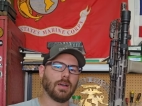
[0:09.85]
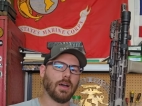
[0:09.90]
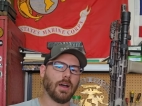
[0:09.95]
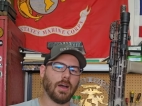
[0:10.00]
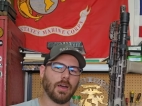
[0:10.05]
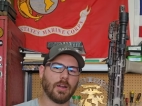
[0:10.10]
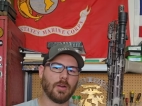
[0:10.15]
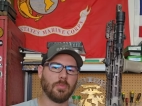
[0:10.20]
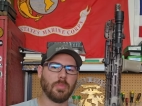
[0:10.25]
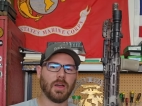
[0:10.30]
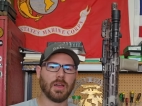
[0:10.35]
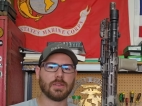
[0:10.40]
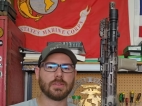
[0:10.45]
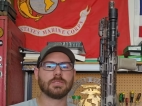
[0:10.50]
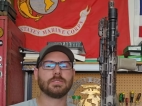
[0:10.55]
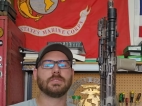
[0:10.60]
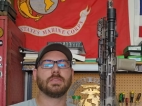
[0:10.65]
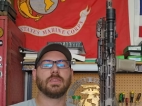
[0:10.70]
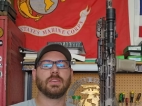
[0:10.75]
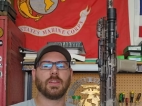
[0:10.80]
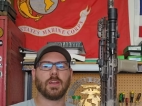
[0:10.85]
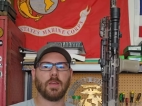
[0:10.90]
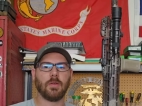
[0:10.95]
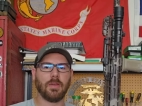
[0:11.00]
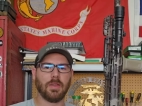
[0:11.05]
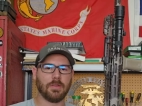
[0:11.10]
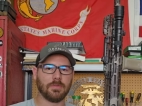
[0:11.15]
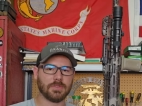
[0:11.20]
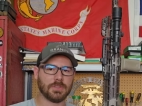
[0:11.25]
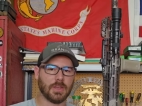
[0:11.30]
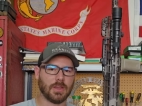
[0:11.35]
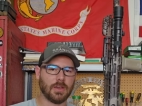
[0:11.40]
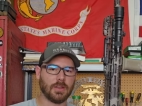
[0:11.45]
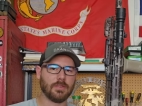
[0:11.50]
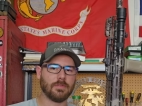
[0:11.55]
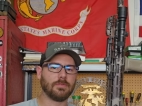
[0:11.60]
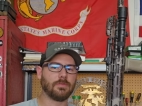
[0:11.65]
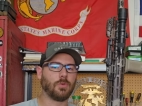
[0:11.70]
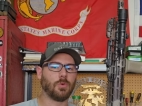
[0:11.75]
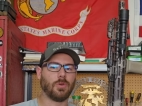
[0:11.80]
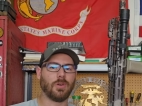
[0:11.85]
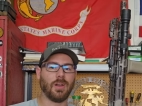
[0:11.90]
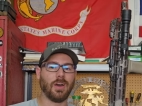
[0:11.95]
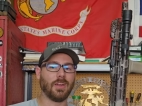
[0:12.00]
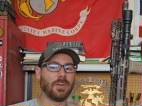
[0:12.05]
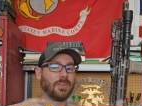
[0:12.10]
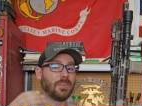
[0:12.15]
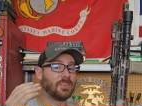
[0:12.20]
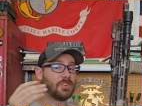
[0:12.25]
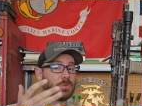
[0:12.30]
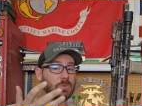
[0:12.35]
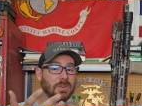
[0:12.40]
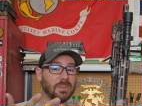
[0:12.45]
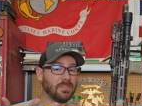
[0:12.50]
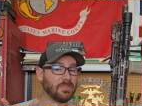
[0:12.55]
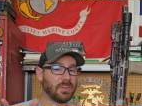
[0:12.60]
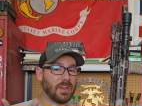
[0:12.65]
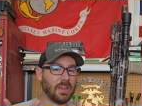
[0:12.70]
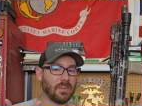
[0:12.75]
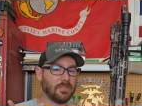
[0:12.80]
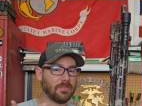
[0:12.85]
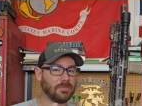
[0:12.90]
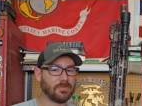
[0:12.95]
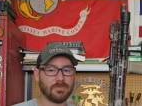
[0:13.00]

100 bucks. You get on Amazon for 125,